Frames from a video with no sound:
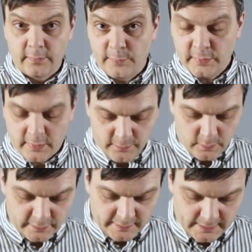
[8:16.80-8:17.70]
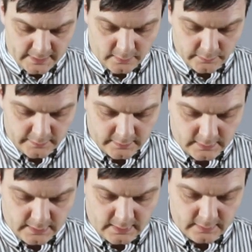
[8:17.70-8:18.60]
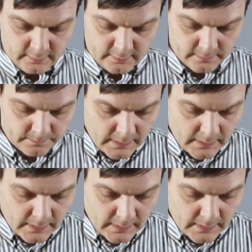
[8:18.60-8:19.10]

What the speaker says: the first coffee we're sending out is